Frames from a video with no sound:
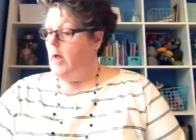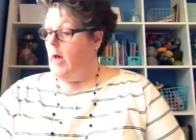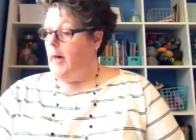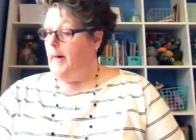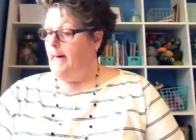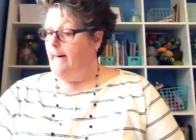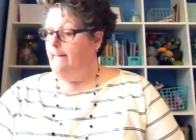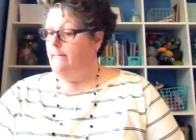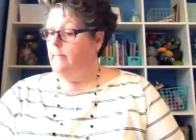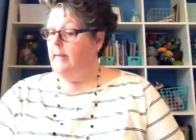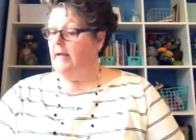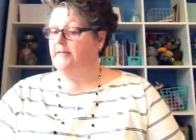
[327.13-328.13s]

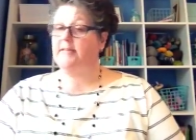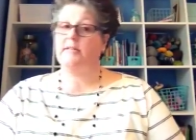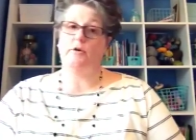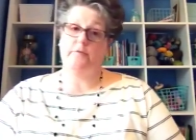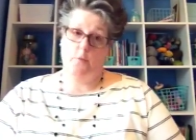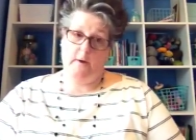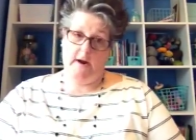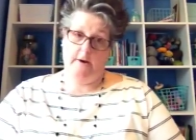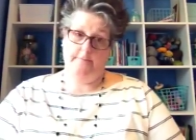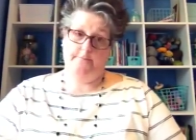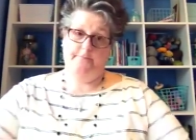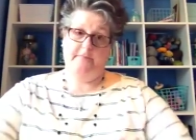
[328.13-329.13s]
Now silverware.
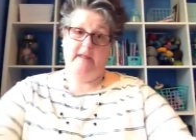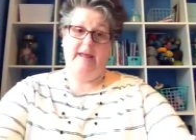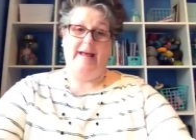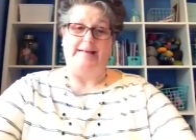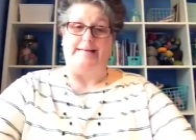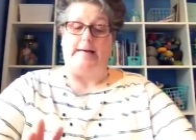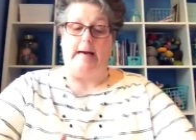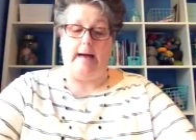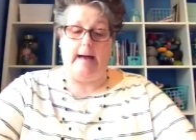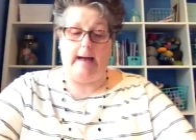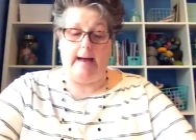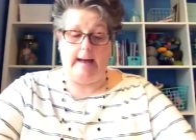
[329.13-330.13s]

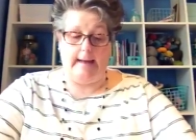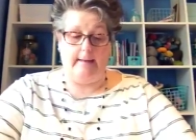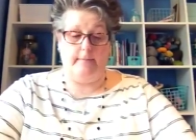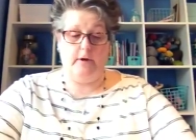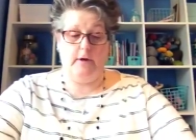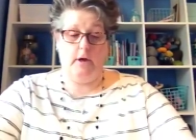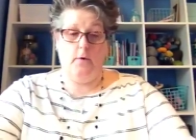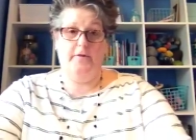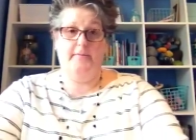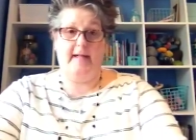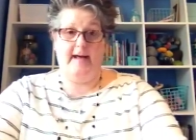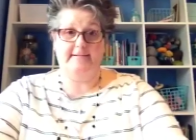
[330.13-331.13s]
I am going to go with
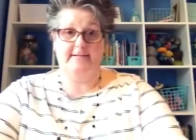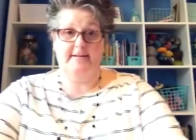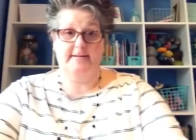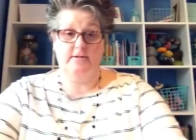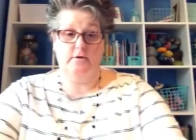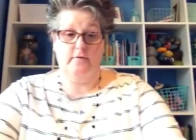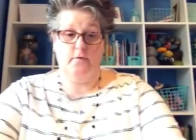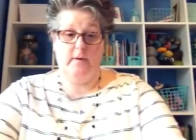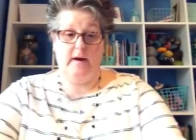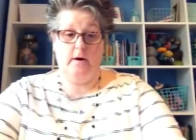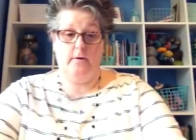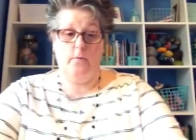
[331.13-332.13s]
plastic
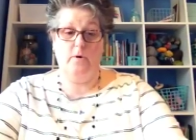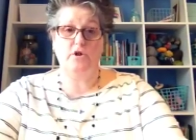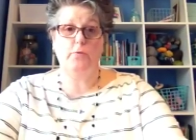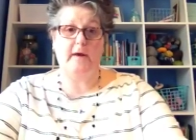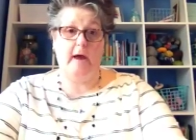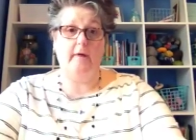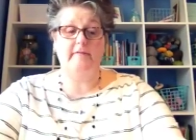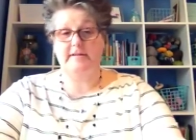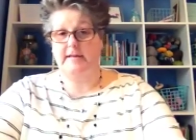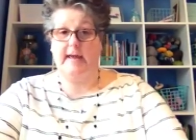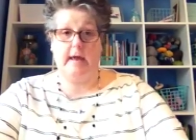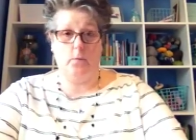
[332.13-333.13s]
silverware, which we
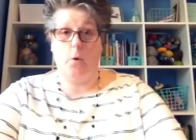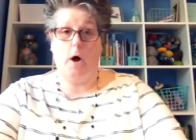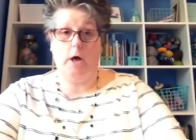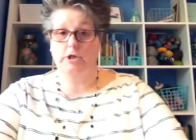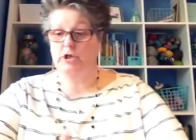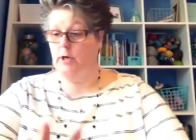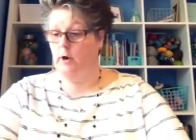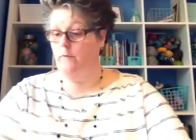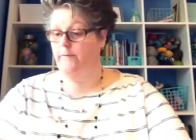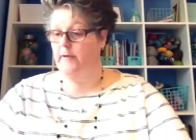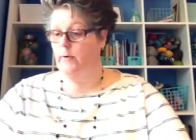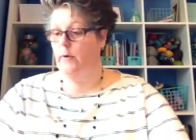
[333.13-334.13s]
obviously can wash, and
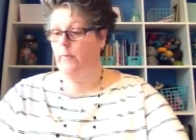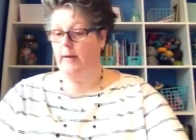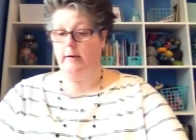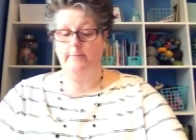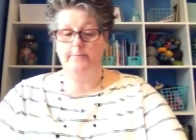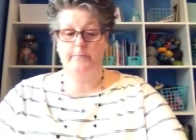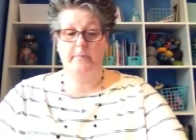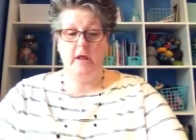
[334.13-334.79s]
hopefully we will.